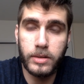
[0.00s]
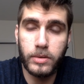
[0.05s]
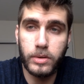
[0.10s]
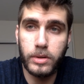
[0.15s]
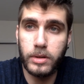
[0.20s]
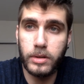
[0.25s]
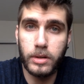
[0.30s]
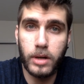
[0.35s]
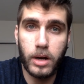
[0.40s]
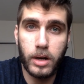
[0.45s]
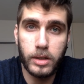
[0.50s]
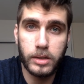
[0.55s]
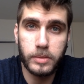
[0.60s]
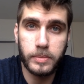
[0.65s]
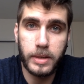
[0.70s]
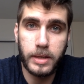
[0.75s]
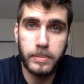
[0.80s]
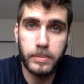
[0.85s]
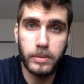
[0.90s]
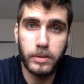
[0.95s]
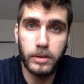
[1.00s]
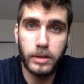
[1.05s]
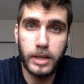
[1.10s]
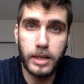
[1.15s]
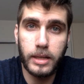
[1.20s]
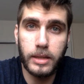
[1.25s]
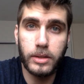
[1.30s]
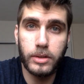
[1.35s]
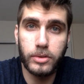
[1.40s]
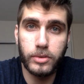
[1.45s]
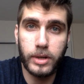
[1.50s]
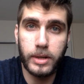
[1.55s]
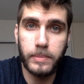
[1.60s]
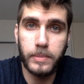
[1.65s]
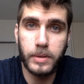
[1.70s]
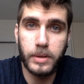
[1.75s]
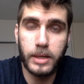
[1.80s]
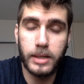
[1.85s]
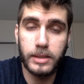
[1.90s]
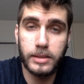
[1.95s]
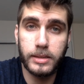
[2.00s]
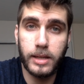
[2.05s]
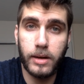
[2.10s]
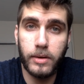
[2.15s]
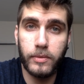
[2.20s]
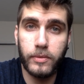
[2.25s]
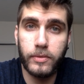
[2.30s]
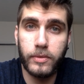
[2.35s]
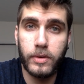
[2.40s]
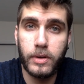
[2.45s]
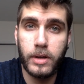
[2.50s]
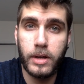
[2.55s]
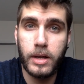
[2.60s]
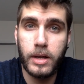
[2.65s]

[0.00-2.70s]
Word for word: or you can ask people in the dream itself.